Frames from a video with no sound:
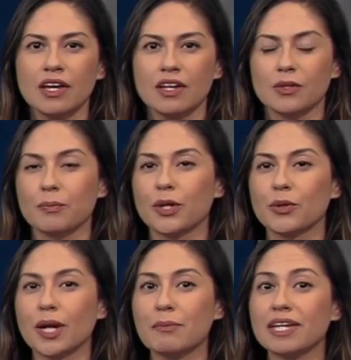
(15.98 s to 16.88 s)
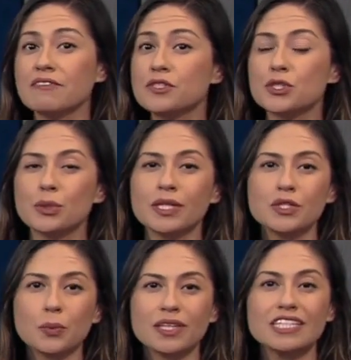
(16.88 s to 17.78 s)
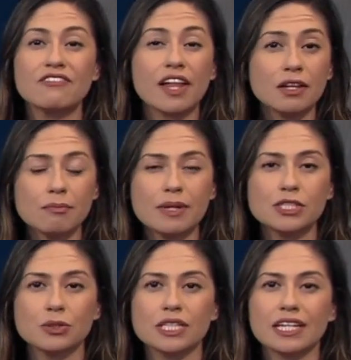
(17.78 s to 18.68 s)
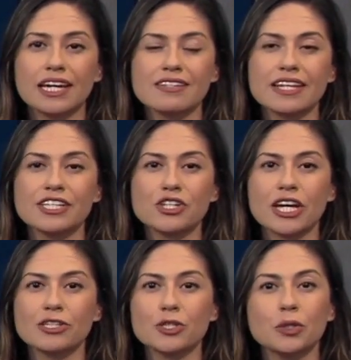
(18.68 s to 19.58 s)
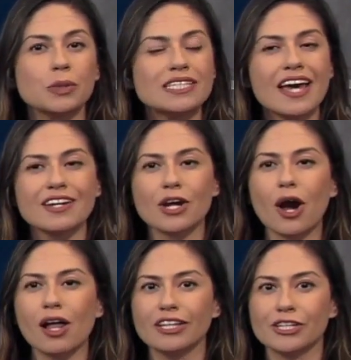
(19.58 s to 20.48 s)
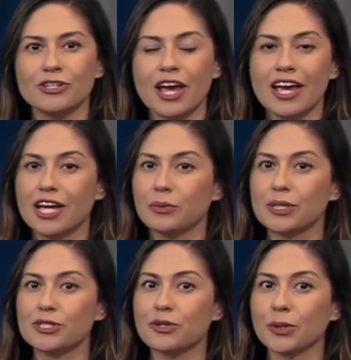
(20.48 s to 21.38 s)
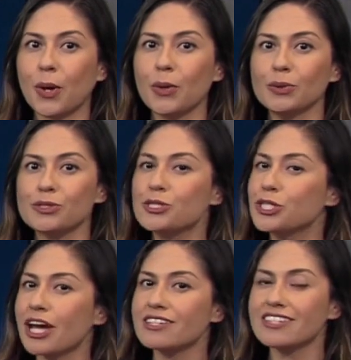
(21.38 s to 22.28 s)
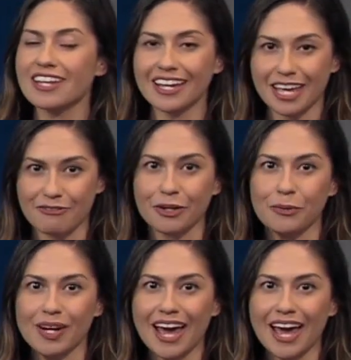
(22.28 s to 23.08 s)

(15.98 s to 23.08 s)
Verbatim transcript: The program gives students with developmental delays a chance to attend college and reach their goals just like everyone